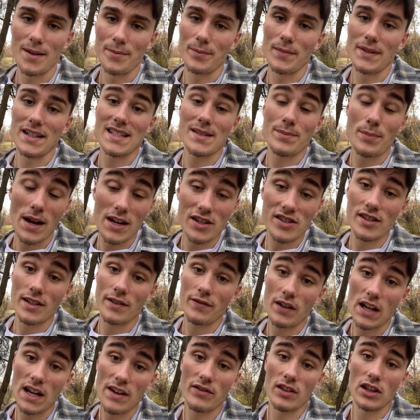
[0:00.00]
especially if
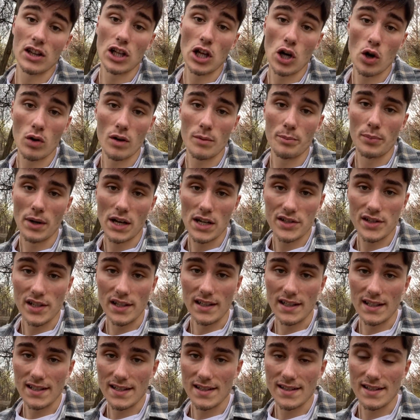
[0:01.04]
you have a lower budget.
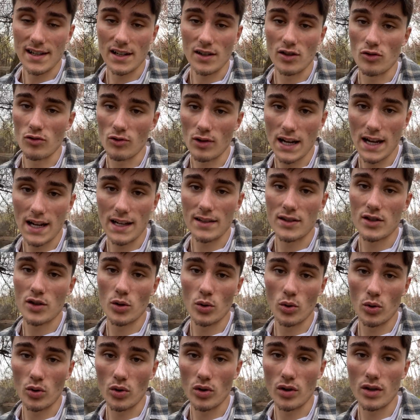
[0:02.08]
This is a great
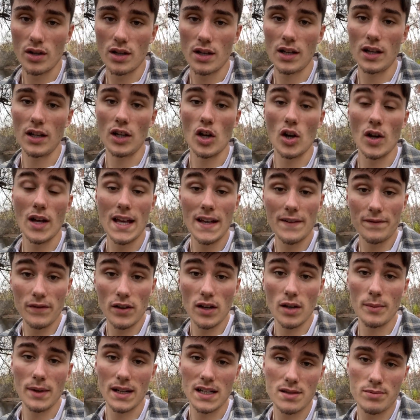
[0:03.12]
tool.
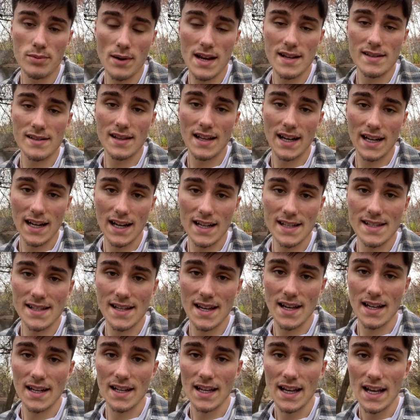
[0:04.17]
HitFilm Express, like I
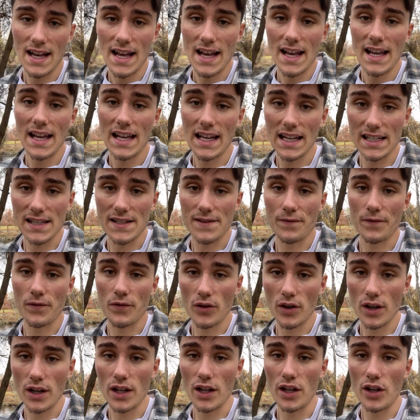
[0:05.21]
said, is
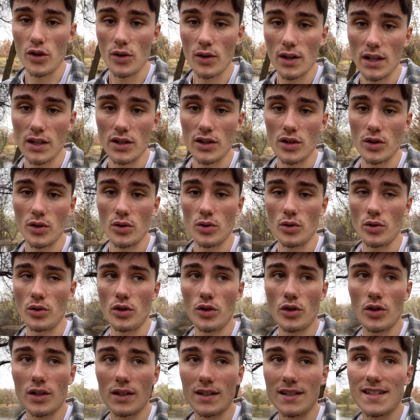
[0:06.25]
free. You
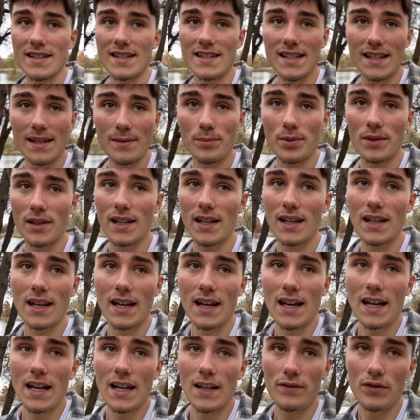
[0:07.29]
can simply,
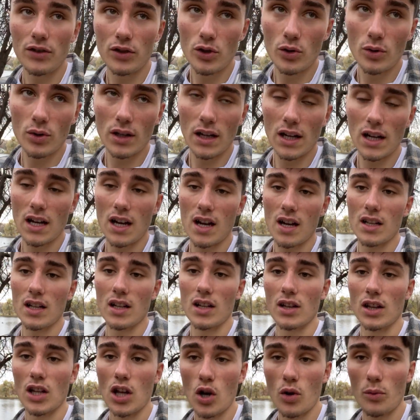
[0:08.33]
if you're doing it on a
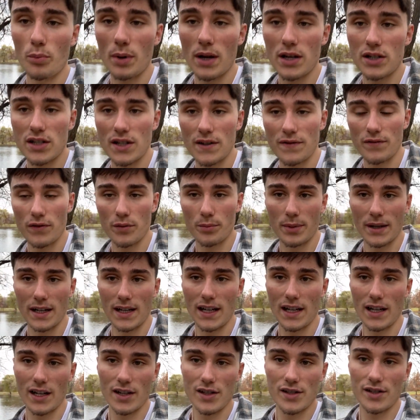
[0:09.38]
low budget for
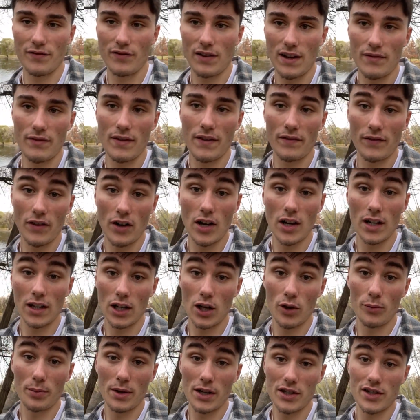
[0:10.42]
beginners, if you have a very
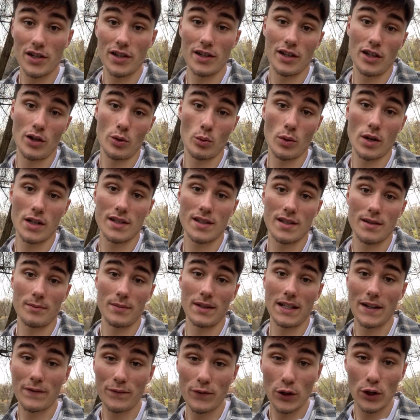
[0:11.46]
low budget and you want some
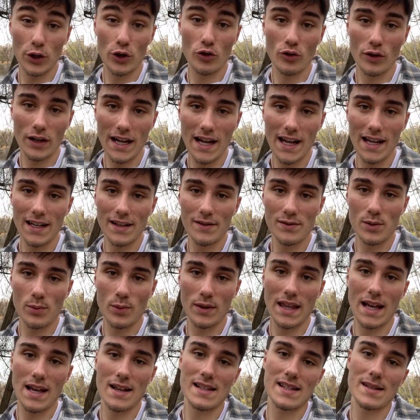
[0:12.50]
different creatives
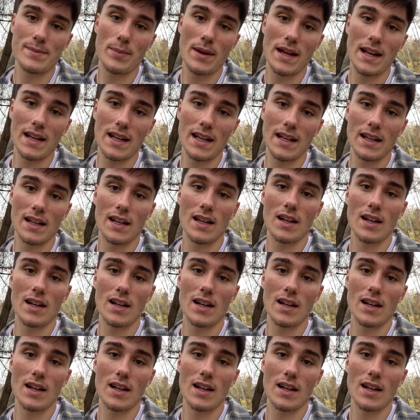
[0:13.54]
without spending